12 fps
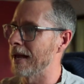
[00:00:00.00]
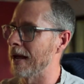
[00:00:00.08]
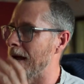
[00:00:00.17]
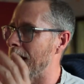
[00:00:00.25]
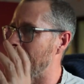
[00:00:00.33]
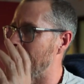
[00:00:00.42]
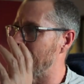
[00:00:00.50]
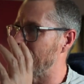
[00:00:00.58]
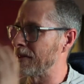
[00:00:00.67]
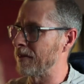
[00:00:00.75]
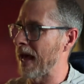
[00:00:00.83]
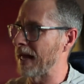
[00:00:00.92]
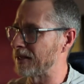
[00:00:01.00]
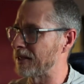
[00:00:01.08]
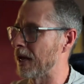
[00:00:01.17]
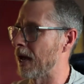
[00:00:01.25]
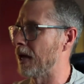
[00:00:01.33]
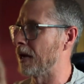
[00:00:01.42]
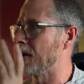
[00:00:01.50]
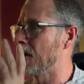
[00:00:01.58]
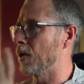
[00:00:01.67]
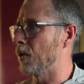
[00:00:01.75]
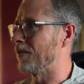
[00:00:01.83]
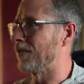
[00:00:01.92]
That's done.
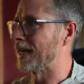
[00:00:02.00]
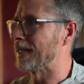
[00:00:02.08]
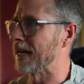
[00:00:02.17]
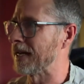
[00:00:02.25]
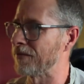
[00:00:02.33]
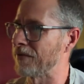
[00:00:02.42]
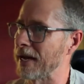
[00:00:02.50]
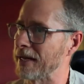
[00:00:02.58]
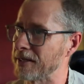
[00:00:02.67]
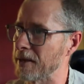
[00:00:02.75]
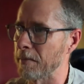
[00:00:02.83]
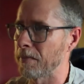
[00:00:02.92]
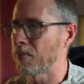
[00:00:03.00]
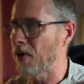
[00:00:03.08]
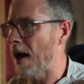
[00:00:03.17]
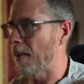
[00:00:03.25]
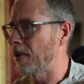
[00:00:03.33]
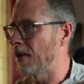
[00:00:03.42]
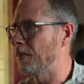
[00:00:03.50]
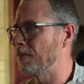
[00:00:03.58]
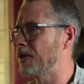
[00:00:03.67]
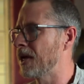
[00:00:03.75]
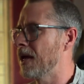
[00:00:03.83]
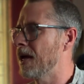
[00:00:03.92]
We've identified some
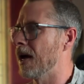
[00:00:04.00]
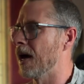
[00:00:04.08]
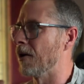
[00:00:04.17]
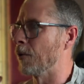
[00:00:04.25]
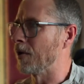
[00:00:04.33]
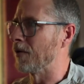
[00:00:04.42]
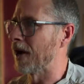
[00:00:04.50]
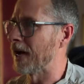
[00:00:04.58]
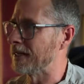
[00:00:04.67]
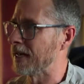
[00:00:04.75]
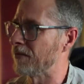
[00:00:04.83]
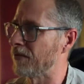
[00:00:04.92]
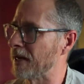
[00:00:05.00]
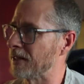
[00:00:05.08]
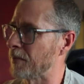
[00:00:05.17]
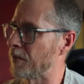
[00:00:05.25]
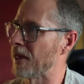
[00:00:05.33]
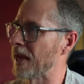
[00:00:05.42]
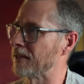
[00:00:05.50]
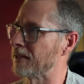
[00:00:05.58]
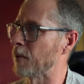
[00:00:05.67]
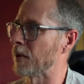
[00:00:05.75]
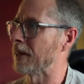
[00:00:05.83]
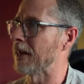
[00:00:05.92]
problems. We've identified some
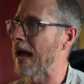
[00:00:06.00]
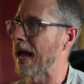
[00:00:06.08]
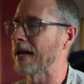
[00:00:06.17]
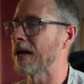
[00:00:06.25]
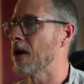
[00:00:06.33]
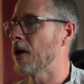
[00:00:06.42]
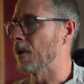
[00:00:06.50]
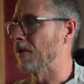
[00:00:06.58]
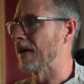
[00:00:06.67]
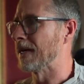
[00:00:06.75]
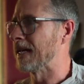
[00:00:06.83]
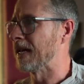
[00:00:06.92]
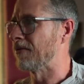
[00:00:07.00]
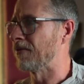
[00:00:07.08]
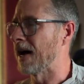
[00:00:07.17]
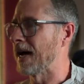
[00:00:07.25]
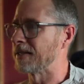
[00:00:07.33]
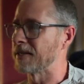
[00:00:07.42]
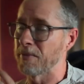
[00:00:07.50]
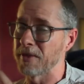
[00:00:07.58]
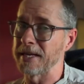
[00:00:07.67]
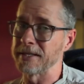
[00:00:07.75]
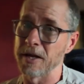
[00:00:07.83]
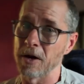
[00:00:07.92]
things that we like. We've identified some
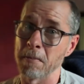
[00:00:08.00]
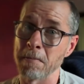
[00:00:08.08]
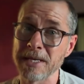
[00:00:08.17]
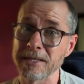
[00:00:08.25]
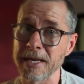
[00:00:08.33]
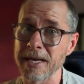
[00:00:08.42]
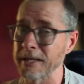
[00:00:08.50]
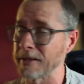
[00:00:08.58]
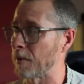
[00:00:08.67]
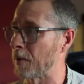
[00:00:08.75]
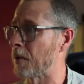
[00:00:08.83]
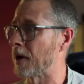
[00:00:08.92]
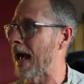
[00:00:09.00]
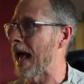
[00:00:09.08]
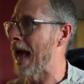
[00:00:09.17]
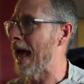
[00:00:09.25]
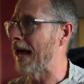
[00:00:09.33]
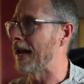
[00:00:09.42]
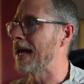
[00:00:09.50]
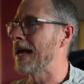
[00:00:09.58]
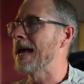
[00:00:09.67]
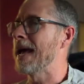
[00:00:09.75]
things that are missing that we want to add.